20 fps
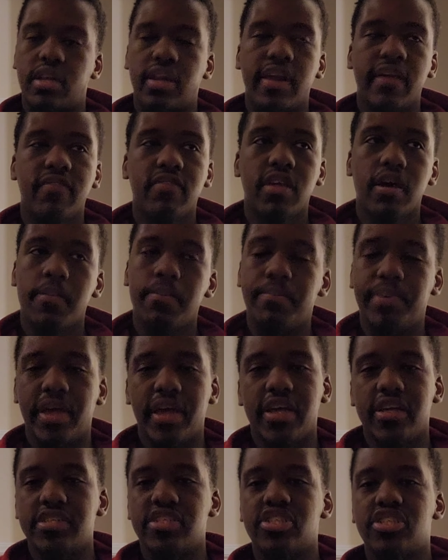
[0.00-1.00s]
Leave them
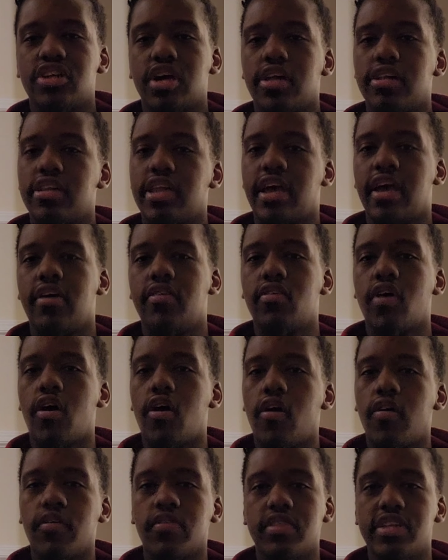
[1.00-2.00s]
be. Shut down
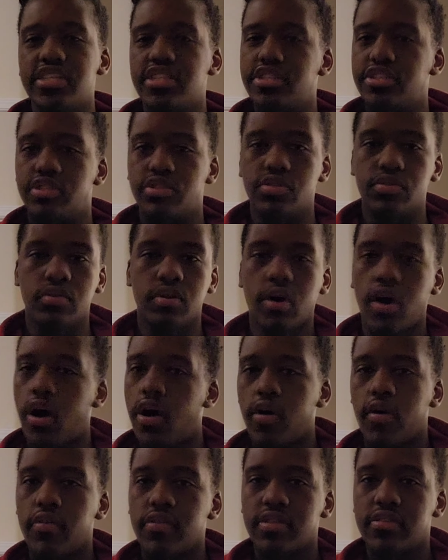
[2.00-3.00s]
all this
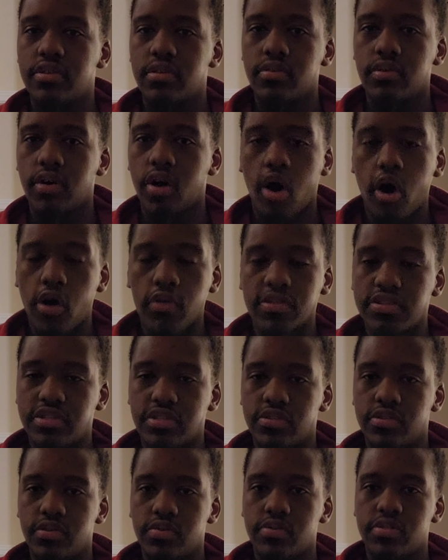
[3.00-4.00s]
all all the
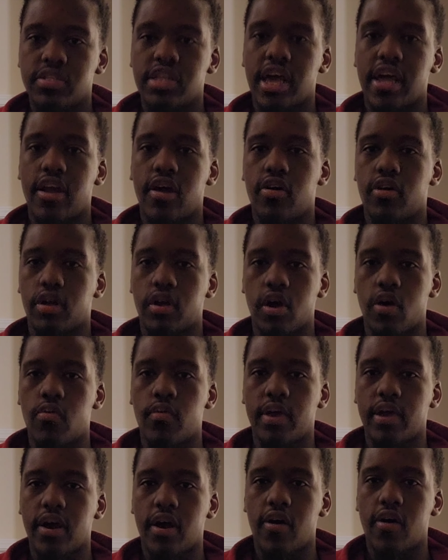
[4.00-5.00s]
zoos that are
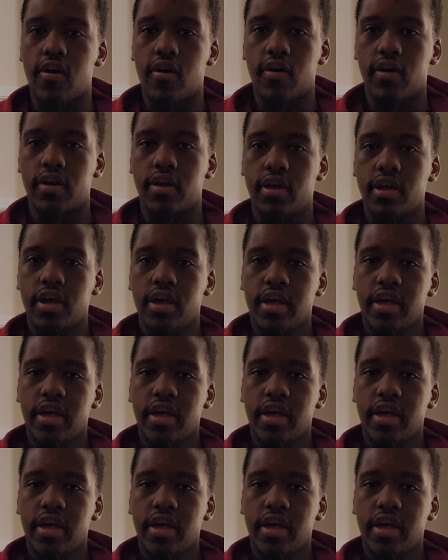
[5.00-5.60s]
going on.